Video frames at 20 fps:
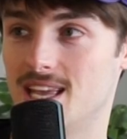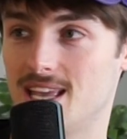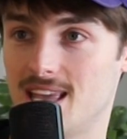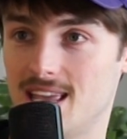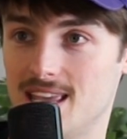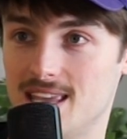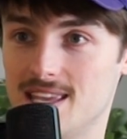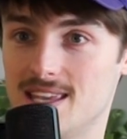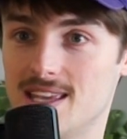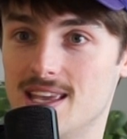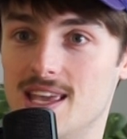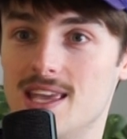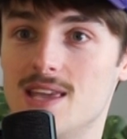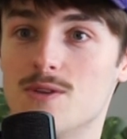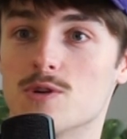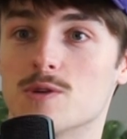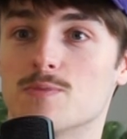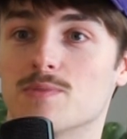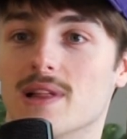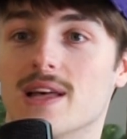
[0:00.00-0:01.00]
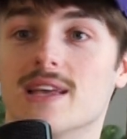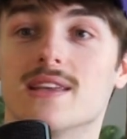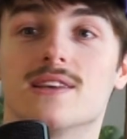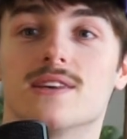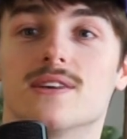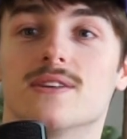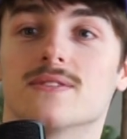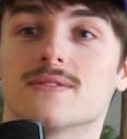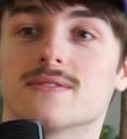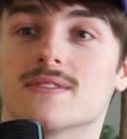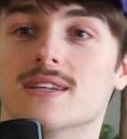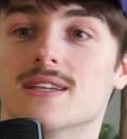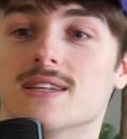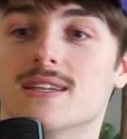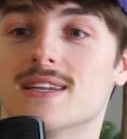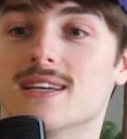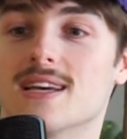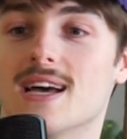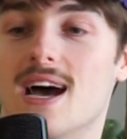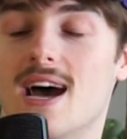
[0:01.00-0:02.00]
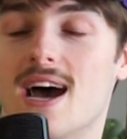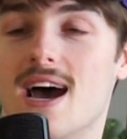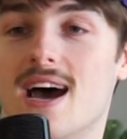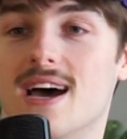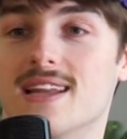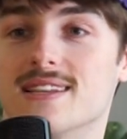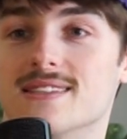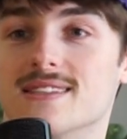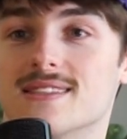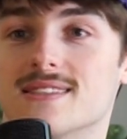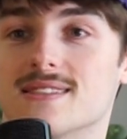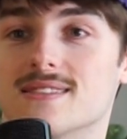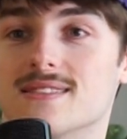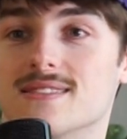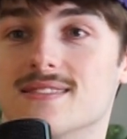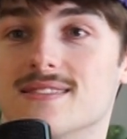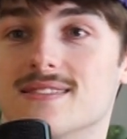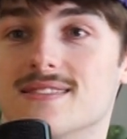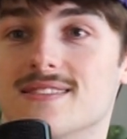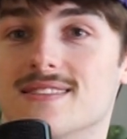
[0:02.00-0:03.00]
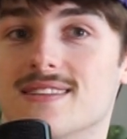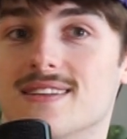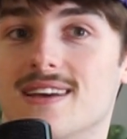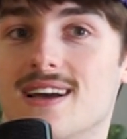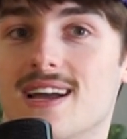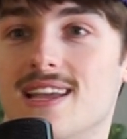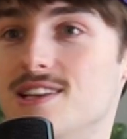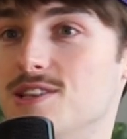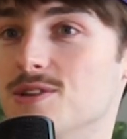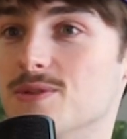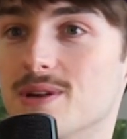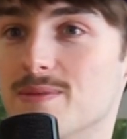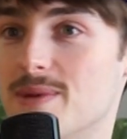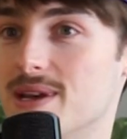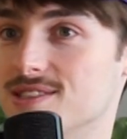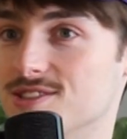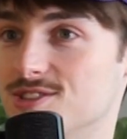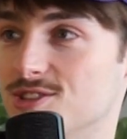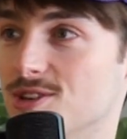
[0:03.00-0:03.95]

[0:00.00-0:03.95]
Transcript: He he would play you, and he'd do an amazing